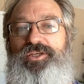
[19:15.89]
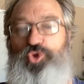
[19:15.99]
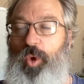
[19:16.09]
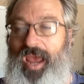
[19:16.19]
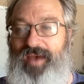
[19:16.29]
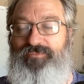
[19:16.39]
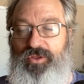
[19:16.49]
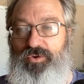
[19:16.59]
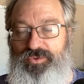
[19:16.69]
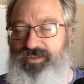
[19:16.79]
To have
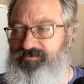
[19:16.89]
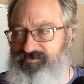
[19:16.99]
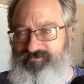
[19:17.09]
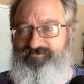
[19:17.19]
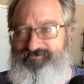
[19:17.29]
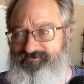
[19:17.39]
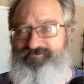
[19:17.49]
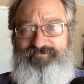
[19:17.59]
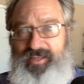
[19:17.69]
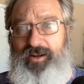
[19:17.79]
those,
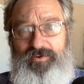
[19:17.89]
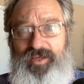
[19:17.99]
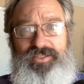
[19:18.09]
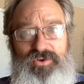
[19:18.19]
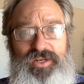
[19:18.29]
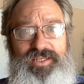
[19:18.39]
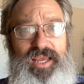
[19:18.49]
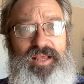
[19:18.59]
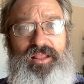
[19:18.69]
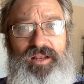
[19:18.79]
you know, it's going to
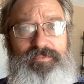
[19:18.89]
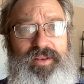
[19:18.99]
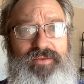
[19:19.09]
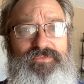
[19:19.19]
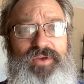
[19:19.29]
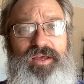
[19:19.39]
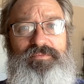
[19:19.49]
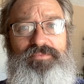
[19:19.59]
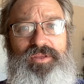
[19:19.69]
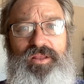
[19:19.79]
take a little bit of, uh,
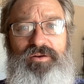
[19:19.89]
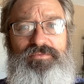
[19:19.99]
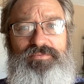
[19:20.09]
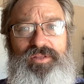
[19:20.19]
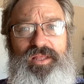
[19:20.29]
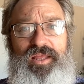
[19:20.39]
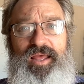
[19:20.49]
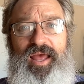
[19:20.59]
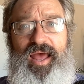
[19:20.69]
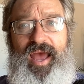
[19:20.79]
you know,
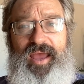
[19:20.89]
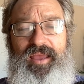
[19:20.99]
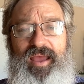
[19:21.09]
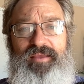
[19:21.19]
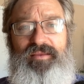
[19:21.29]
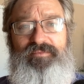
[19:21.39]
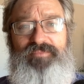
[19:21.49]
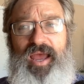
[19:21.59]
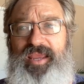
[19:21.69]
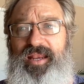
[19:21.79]
I, I,
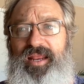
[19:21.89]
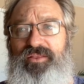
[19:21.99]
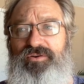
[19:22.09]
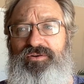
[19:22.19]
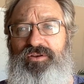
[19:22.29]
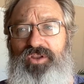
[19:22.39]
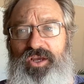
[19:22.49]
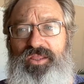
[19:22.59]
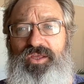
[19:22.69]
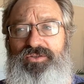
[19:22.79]
I can either
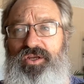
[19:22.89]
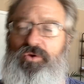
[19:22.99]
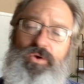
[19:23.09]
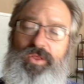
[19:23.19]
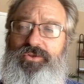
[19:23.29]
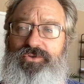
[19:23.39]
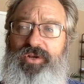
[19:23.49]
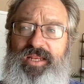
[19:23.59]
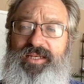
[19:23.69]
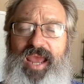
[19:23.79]
look at those and go, "Oh, those are
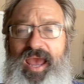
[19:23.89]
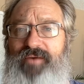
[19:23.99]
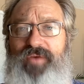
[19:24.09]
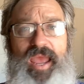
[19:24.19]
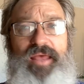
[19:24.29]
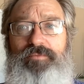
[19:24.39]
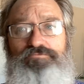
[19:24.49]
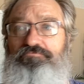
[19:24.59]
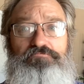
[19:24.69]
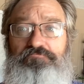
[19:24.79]
neat to have," and